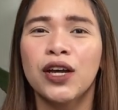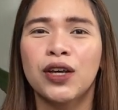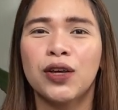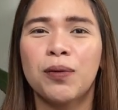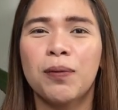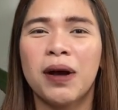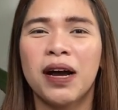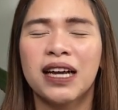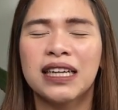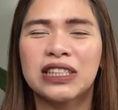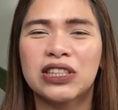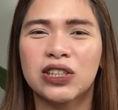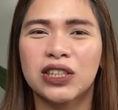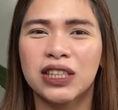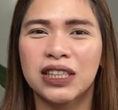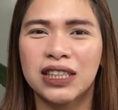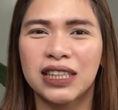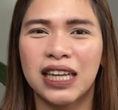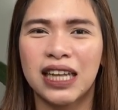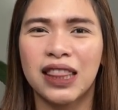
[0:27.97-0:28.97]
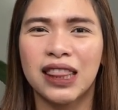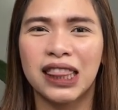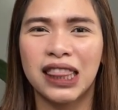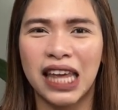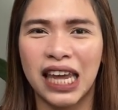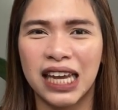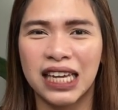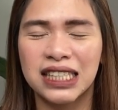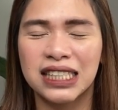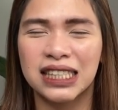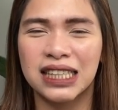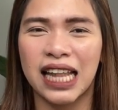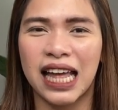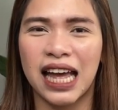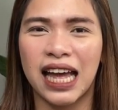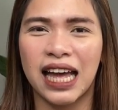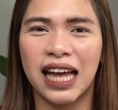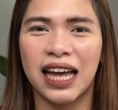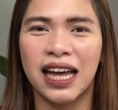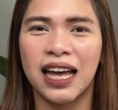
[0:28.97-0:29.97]
yung mga certain things
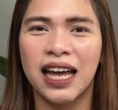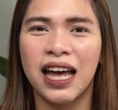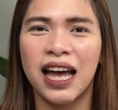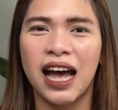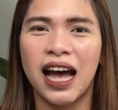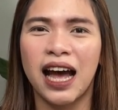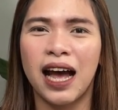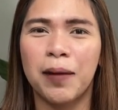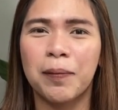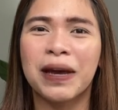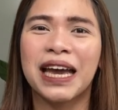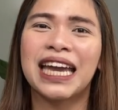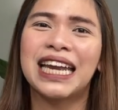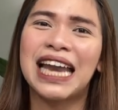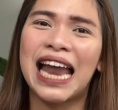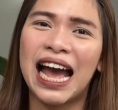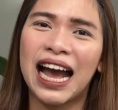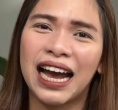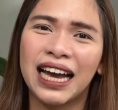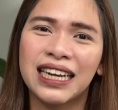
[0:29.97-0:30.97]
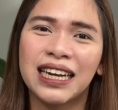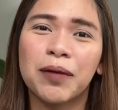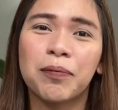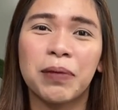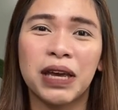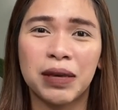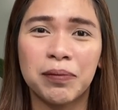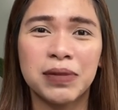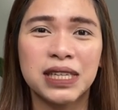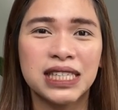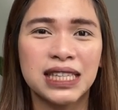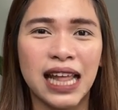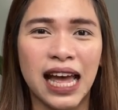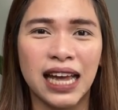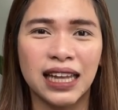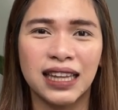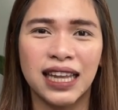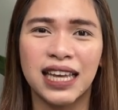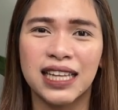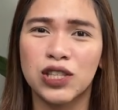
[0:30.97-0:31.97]
na kailangan ng babies
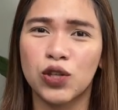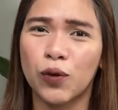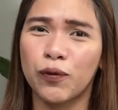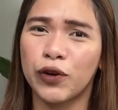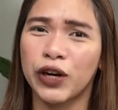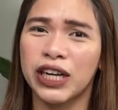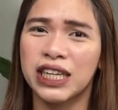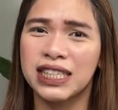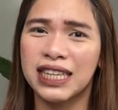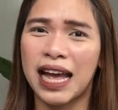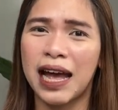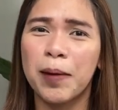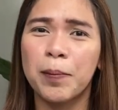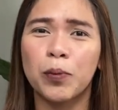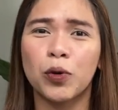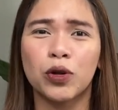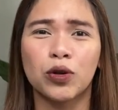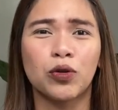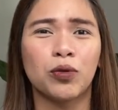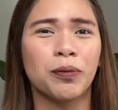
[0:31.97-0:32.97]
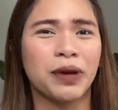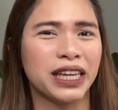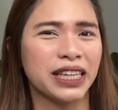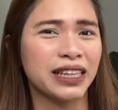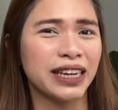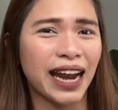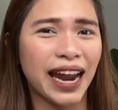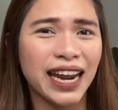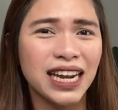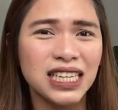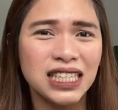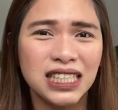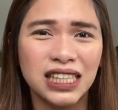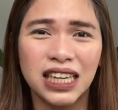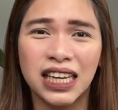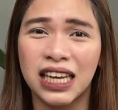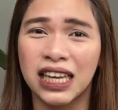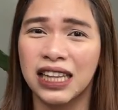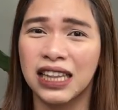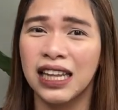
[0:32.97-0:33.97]
natin. So for example, kung may dry
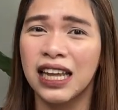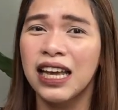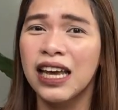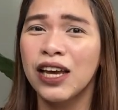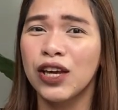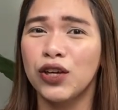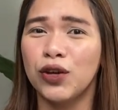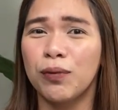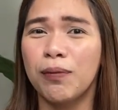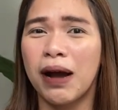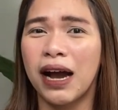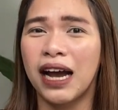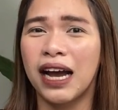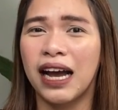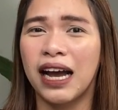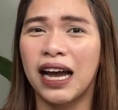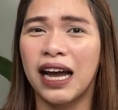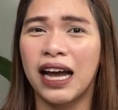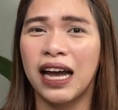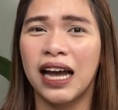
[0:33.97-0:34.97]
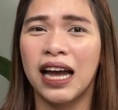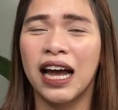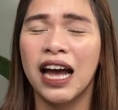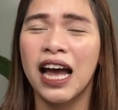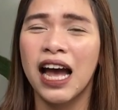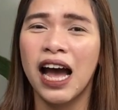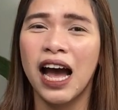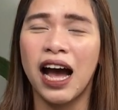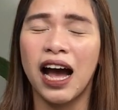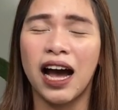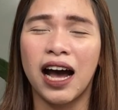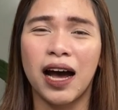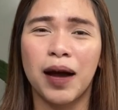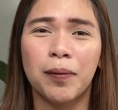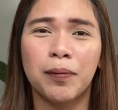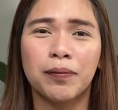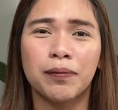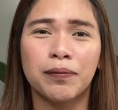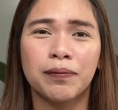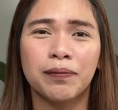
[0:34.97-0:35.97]
skin, yung
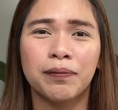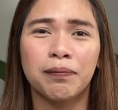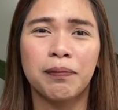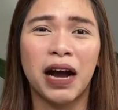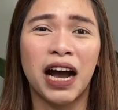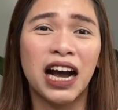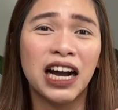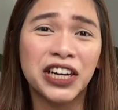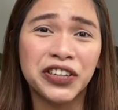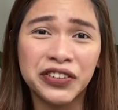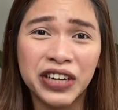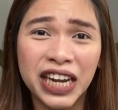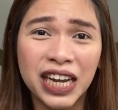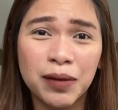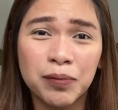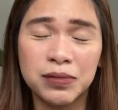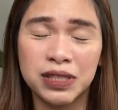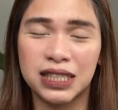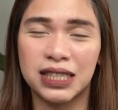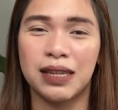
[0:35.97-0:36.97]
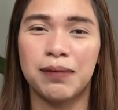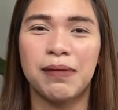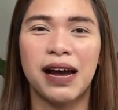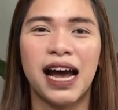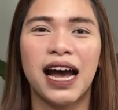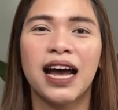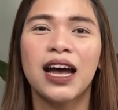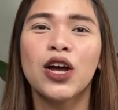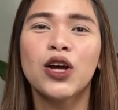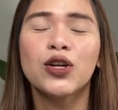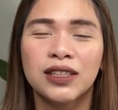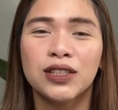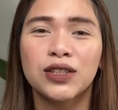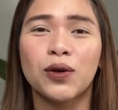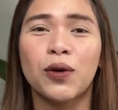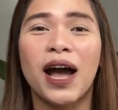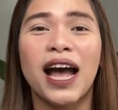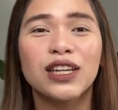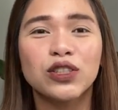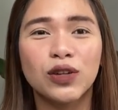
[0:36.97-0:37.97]
mga creams, di ba?
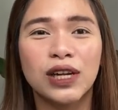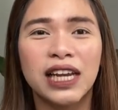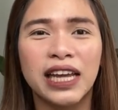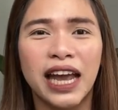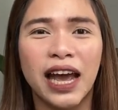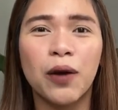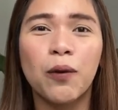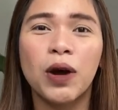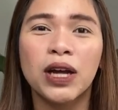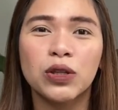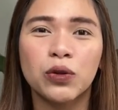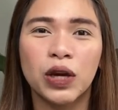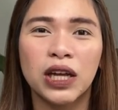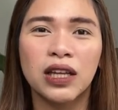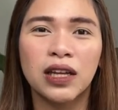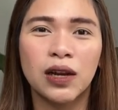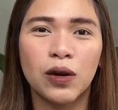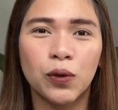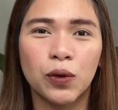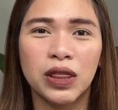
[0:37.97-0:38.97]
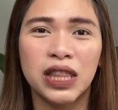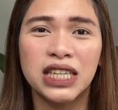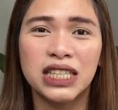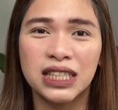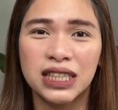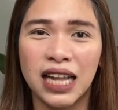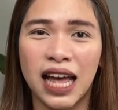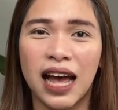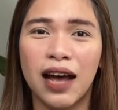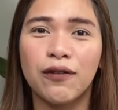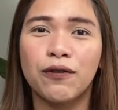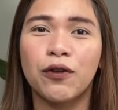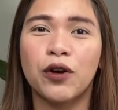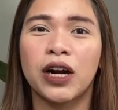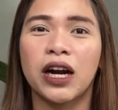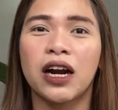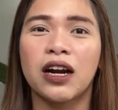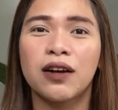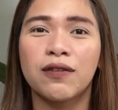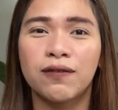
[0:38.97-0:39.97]
So actually, I want to include this na
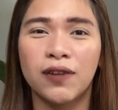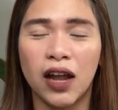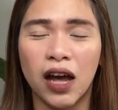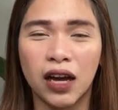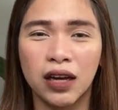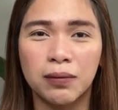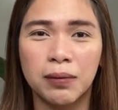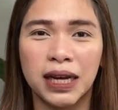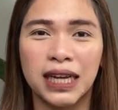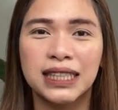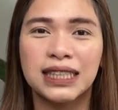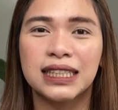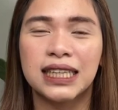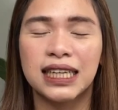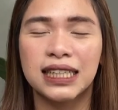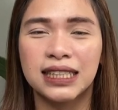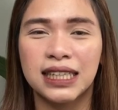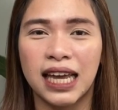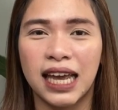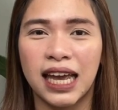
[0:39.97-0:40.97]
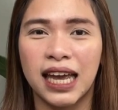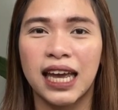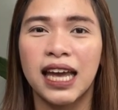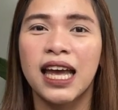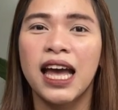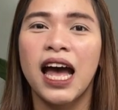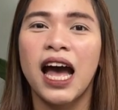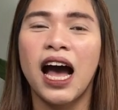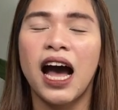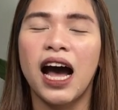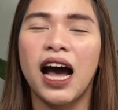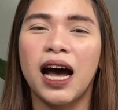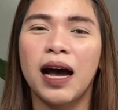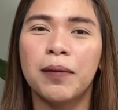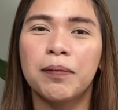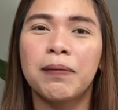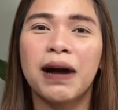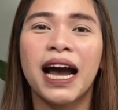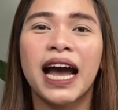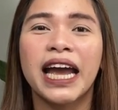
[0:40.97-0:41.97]
for our Vlogmas kasi
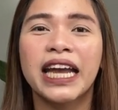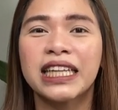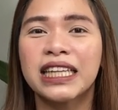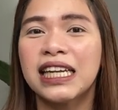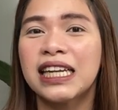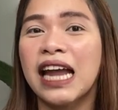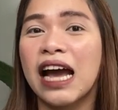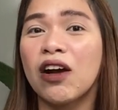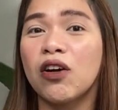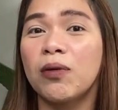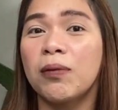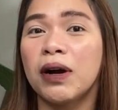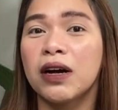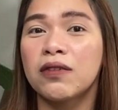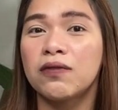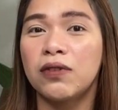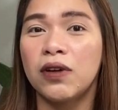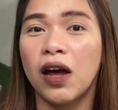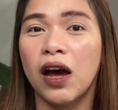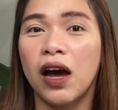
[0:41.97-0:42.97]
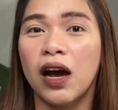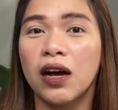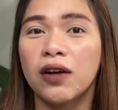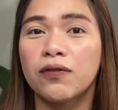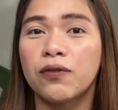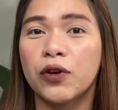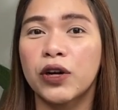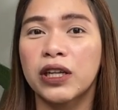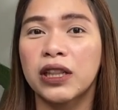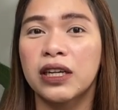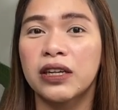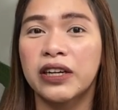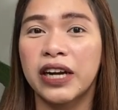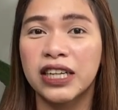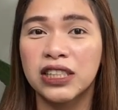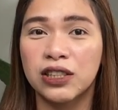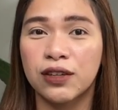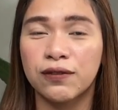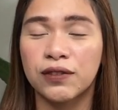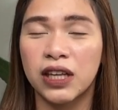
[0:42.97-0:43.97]
baka hindi na ako mag-vlog for the
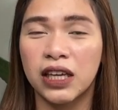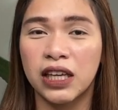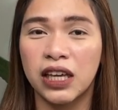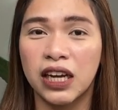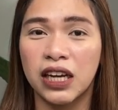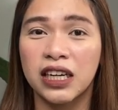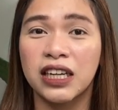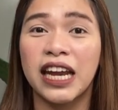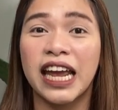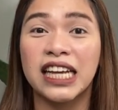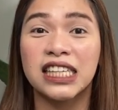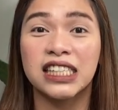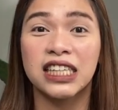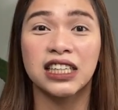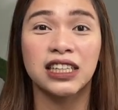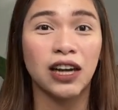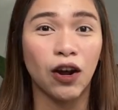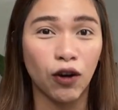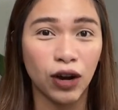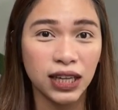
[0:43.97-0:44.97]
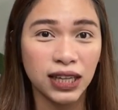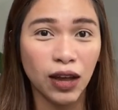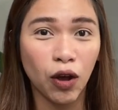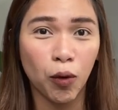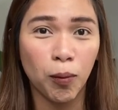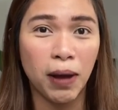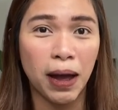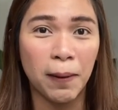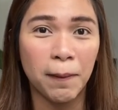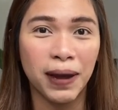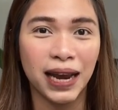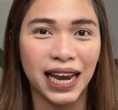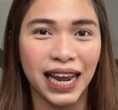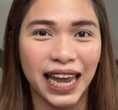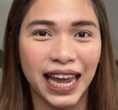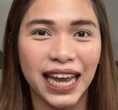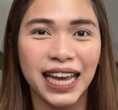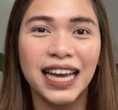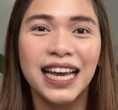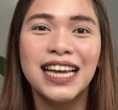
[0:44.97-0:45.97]
rest of the year. Next year na ulit ako
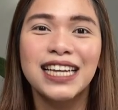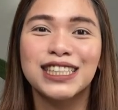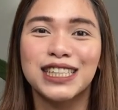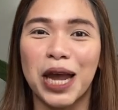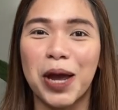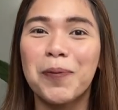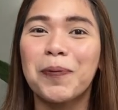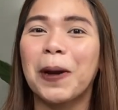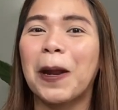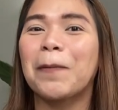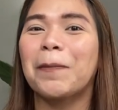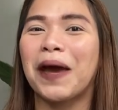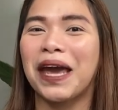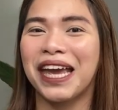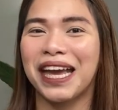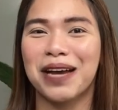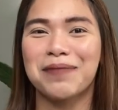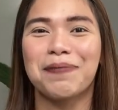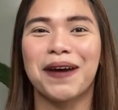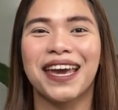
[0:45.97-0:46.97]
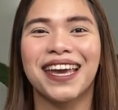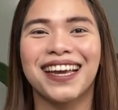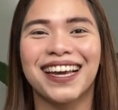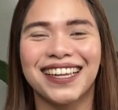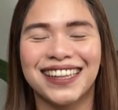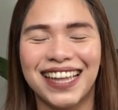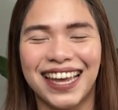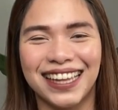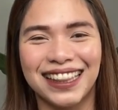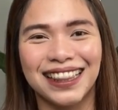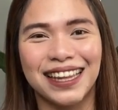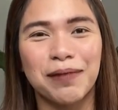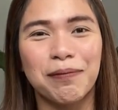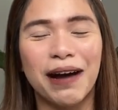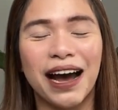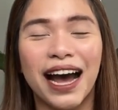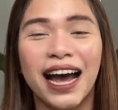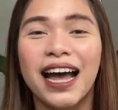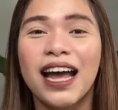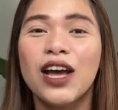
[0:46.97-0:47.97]
babalik. Syempre, pahinga-pahinga din, di
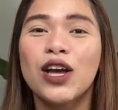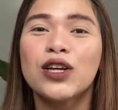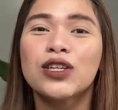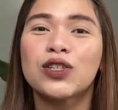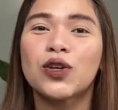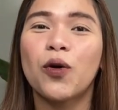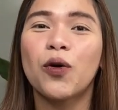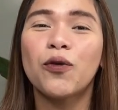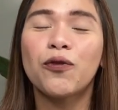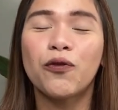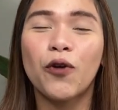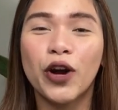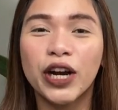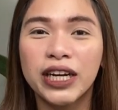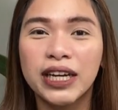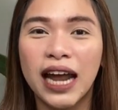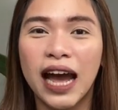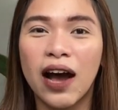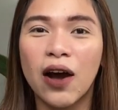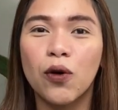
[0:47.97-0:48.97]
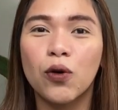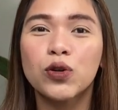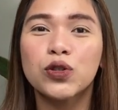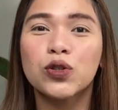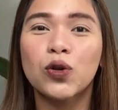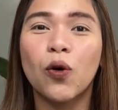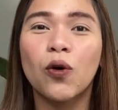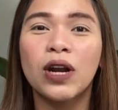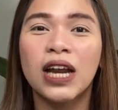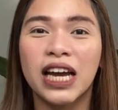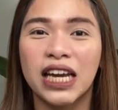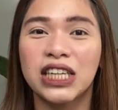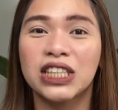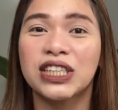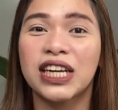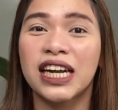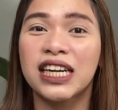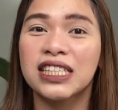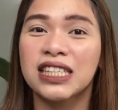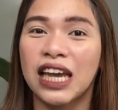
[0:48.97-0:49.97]
ba? So for now, gusto ko lang
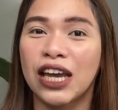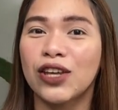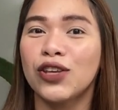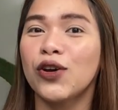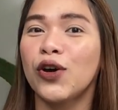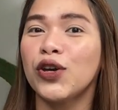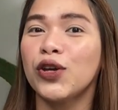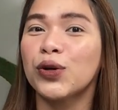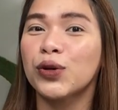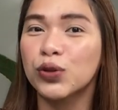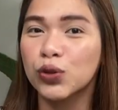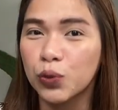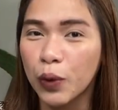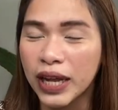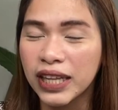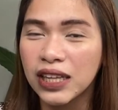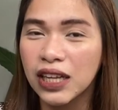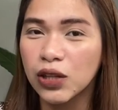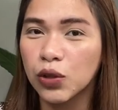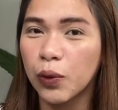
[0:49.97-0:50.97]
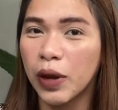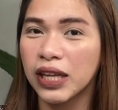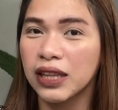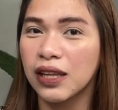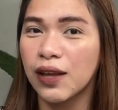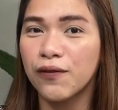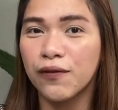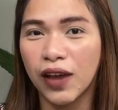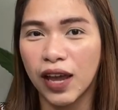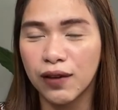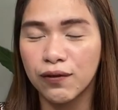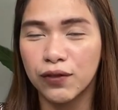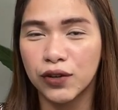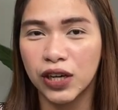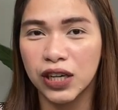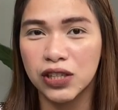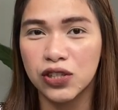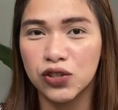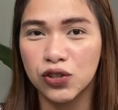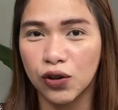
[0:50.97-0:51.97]
i-share sa inyo yung 2020
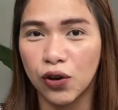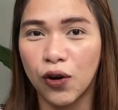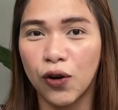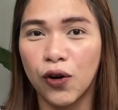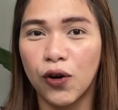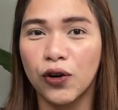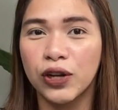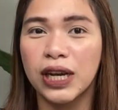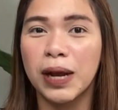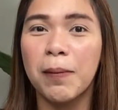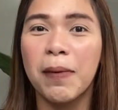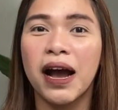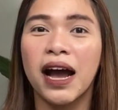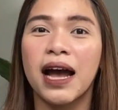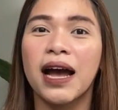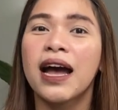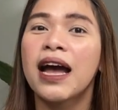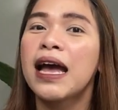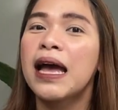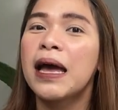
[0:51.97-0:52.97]
favorites ko na mga